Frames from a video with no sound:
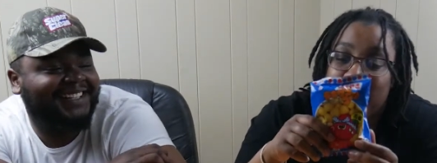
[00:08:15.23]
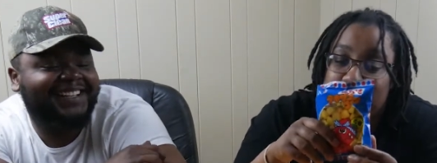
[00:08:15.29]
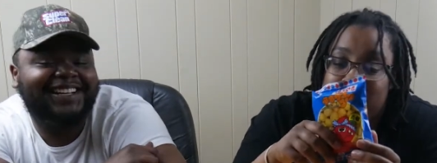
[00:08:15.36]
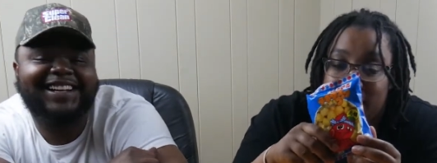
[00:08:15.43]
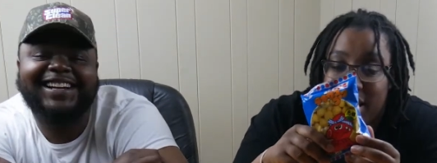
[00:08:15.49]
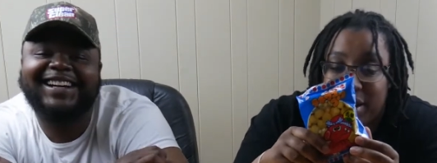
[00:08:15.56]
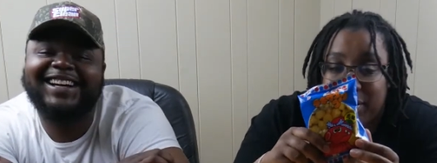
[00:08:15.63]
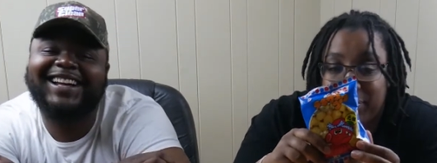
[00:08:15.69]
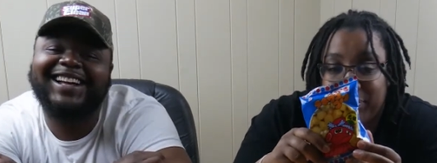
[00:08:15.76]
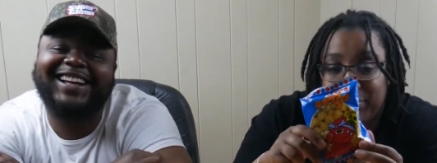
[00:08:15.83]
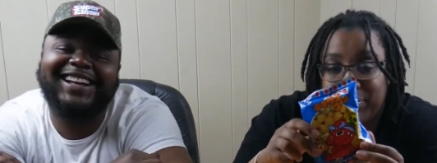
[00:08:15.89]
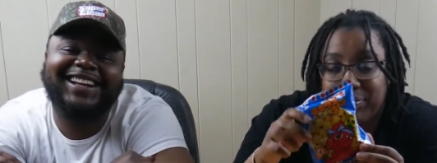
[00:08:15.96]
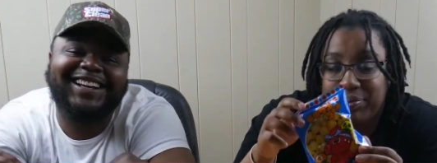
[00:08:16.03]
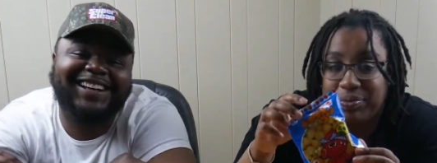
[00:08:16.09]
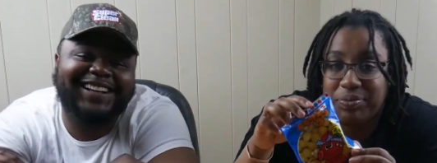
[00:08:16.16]
Speaker 1: upset.
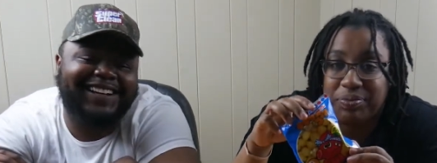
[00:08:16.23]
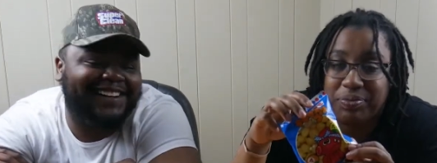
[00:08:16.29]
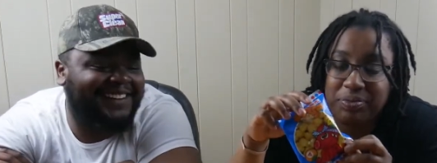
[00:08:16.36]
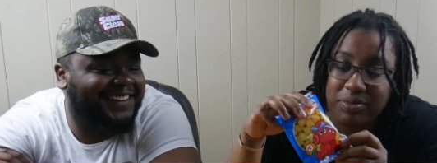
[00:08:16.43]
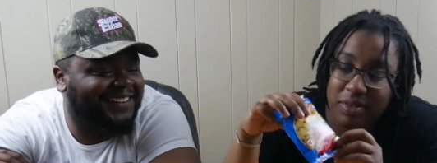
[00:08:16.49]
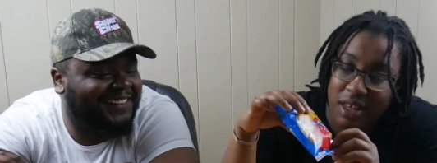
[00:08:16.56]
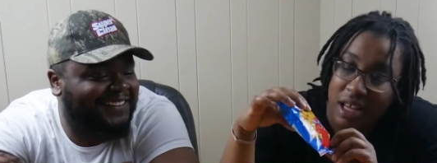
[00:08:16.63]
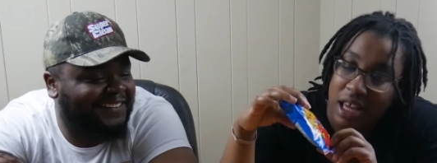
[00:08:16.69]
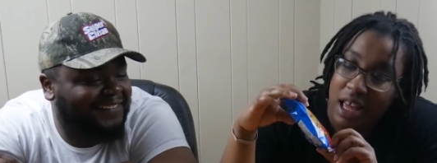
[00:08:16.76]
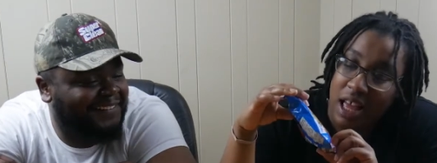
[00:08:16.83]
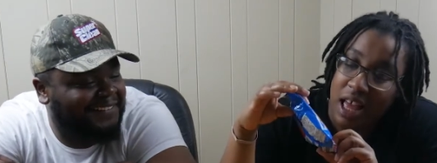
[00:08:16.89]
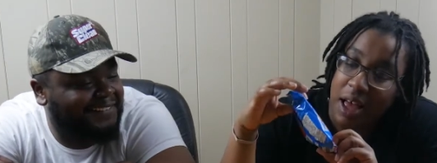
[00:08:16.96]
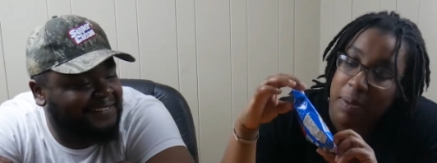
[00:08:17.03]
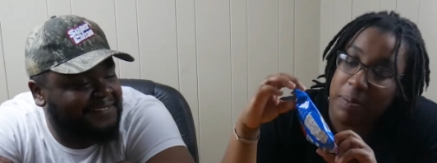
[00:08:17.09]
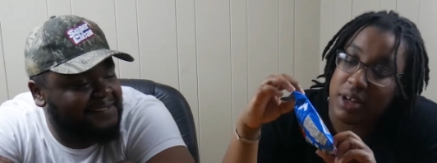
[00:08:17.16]

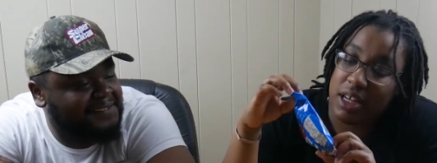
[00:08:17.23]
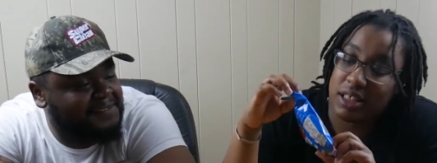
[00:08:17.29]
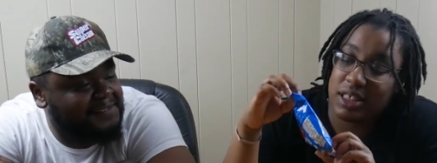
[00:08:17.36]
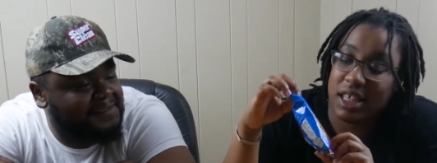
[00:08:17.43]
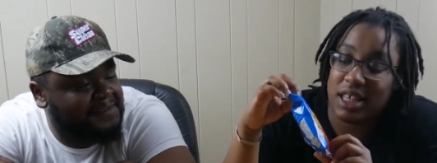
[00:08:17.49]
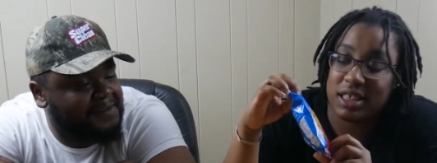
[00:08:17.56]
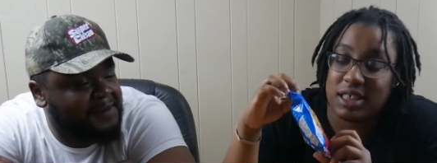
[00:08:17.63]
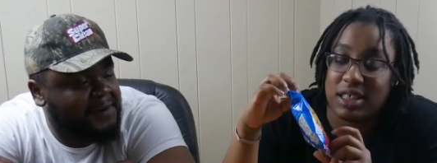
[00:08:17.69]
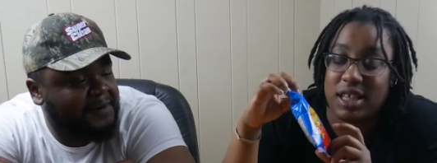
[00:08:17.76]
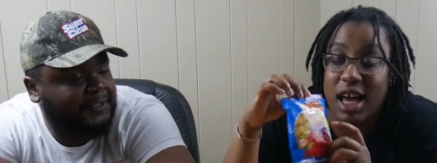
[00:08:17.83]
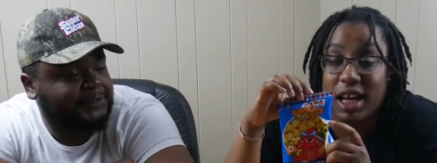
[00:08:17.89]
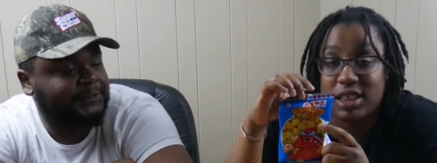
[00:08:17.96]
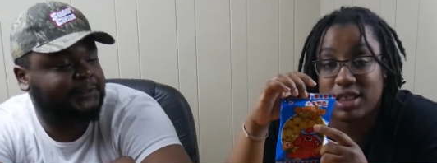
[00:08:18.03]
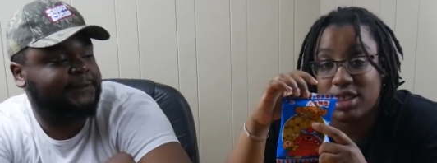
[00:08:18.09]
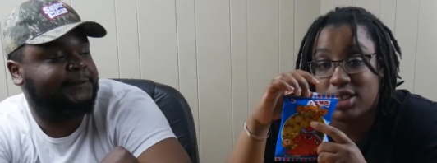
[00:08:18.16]
But it says
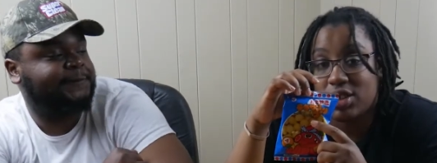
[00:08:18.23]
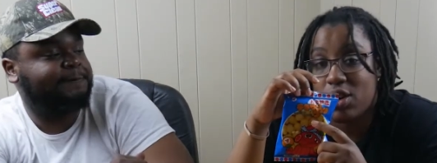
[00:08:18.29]
Texas